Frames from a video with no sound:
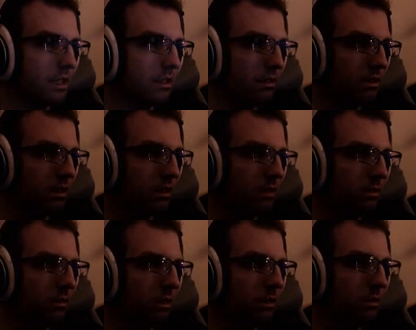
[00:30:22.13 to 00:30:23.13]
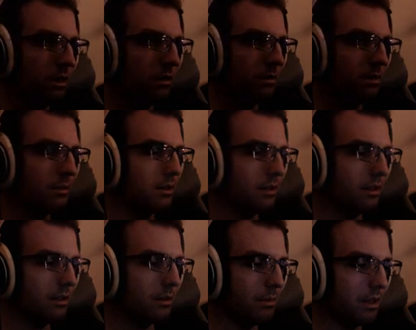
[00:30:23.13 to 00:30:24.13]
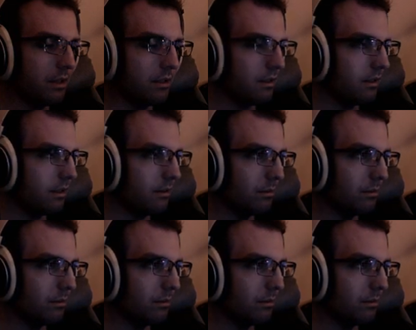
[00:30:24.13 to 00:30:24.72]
They're like a little farther away. For some reason that just makes it seem